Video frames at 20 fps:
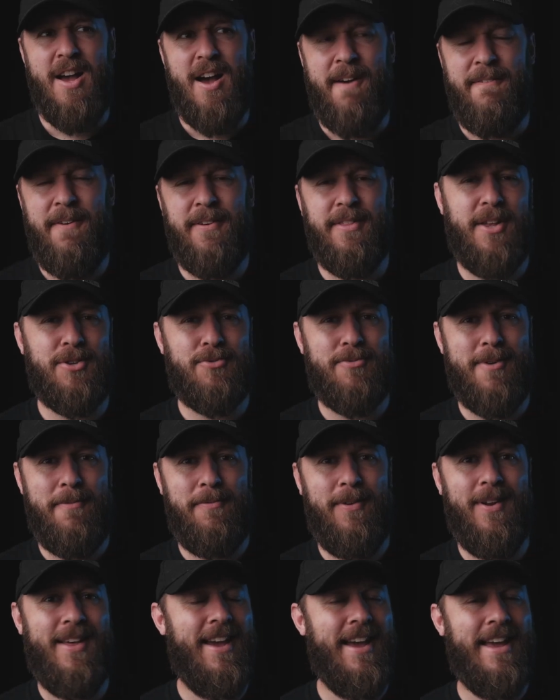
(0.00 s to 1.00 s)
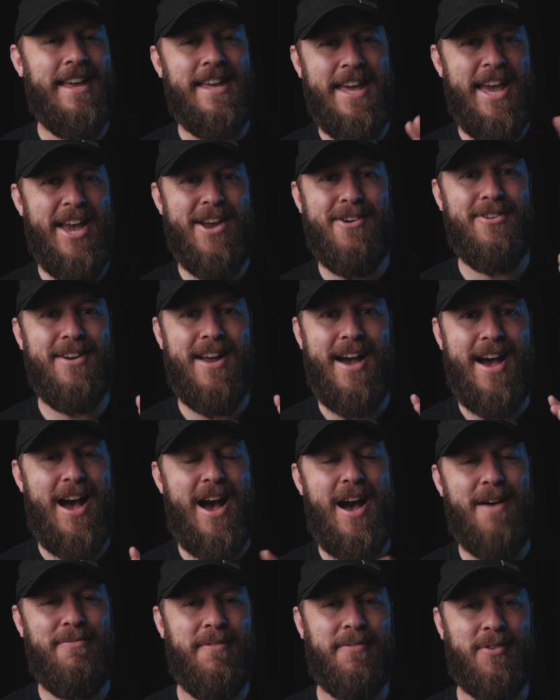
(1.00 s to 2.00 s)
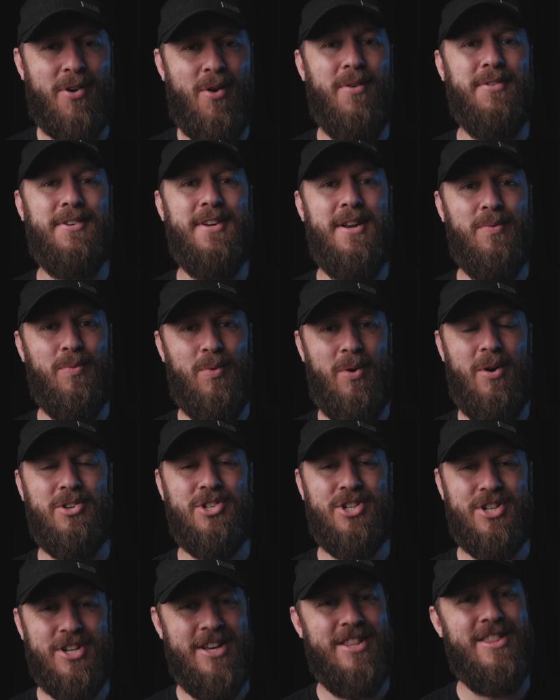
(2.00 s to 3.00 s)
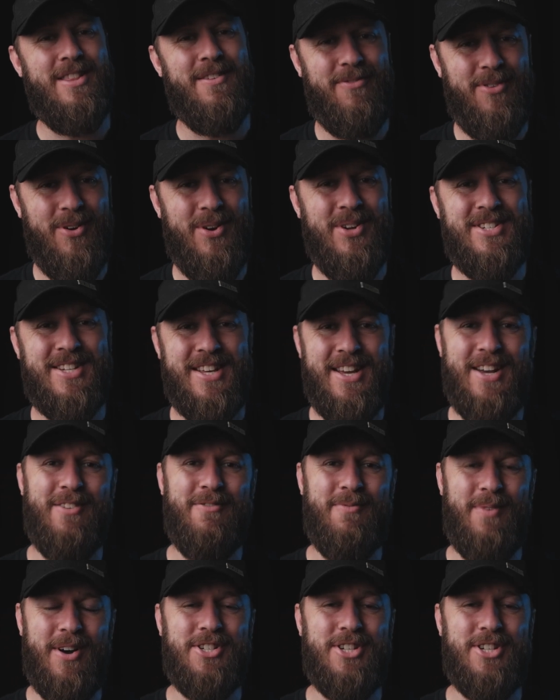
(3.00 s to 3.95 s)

I think that's roughly a year and a half of content watched in the first year of my